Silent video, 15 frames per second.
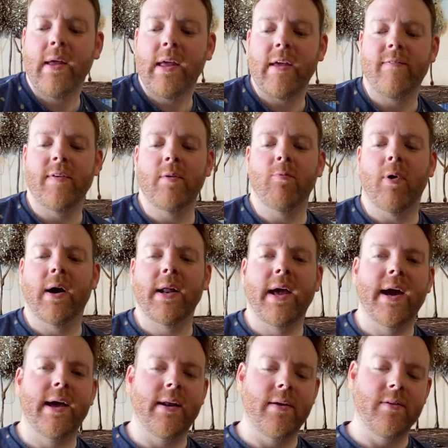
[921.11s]
If you want to
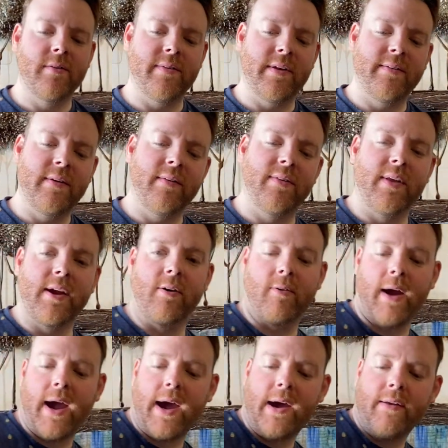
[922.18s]
add other details like
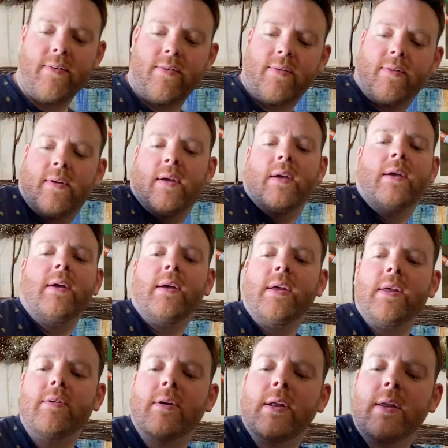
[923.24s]
grass,
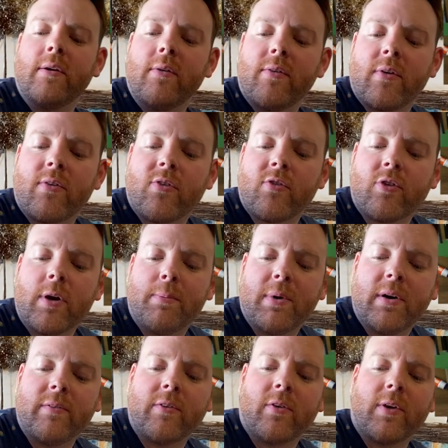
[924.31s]
you could use a strip
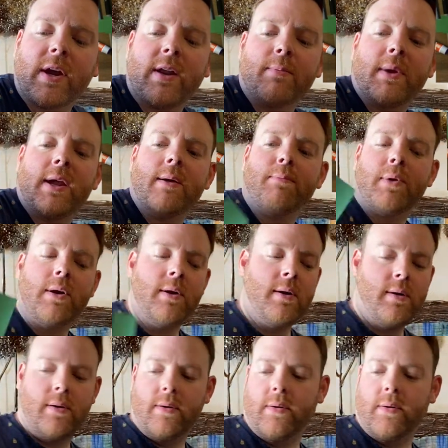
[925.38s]
of green paper.